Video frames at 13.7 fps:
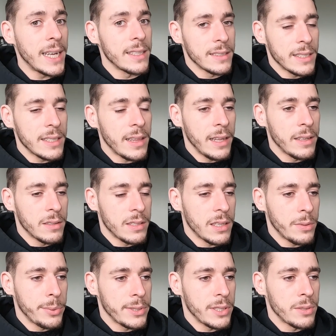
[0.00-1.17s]
sense i think
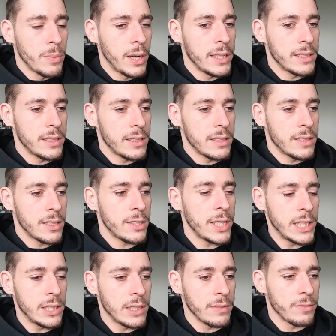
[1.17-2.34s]
it was a smart
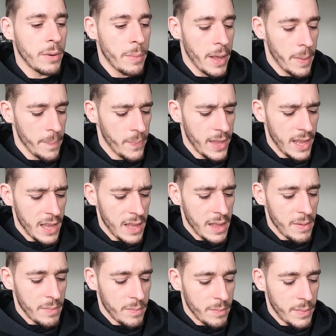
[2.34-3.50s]
suggestion from him
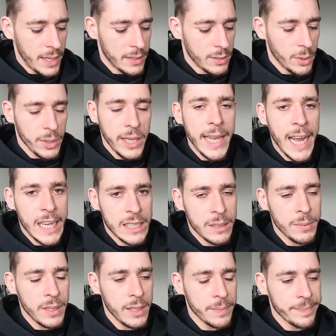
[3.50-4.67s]
and so he asked
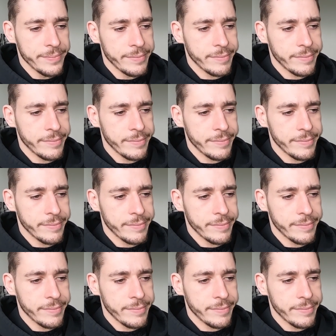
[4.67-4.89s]
me